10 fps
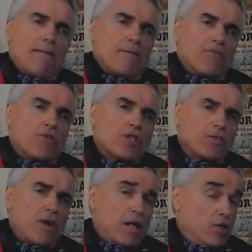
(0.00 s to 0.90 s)
the first
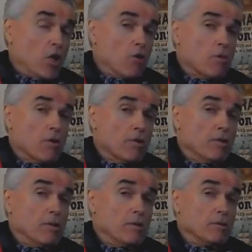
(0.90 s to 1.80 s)
of
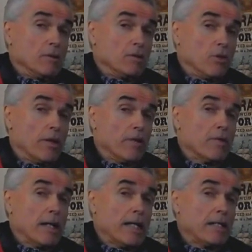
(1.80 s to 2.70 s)
October twenty oh
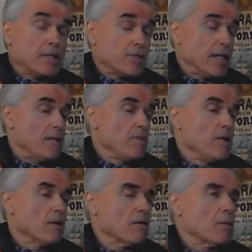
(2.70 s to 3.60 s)
nine, the same
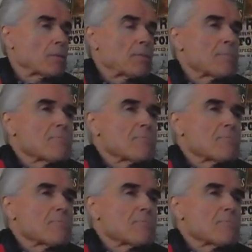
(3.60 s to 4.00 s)
year.